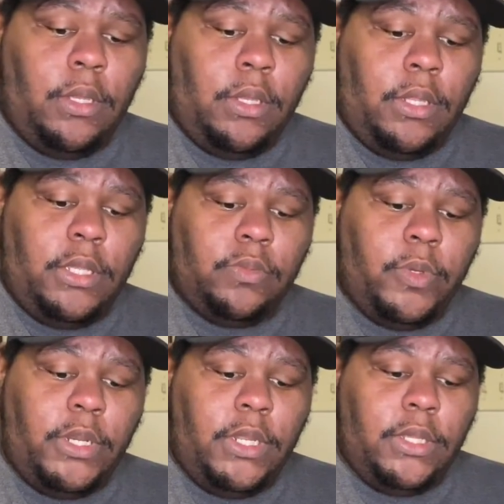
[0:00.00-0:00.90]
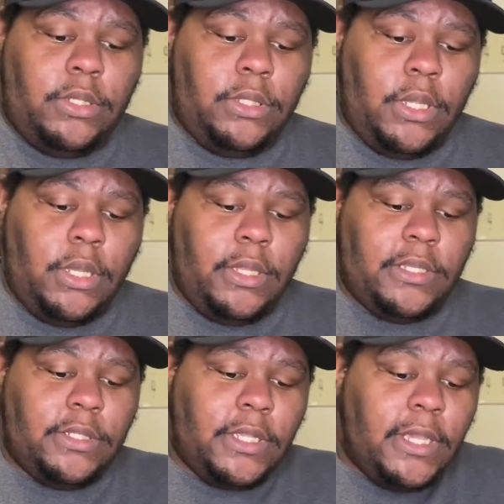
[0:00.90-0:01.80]
That's what it is. That's
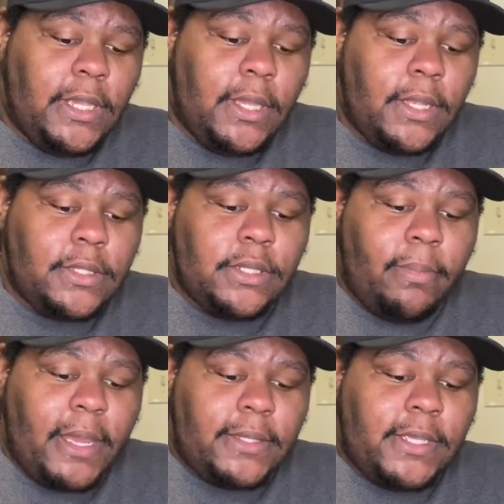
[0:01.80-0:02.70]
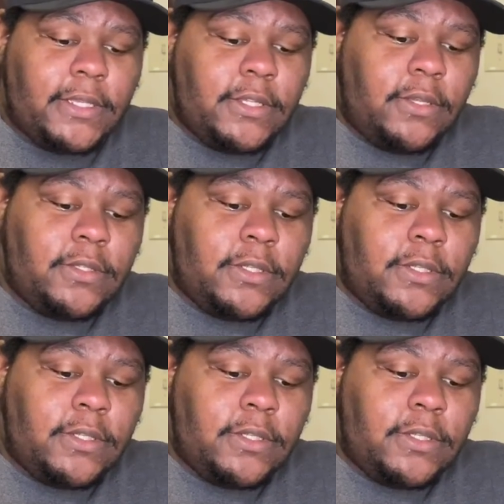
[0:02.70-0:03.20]
the key to the MUKBANG sauce.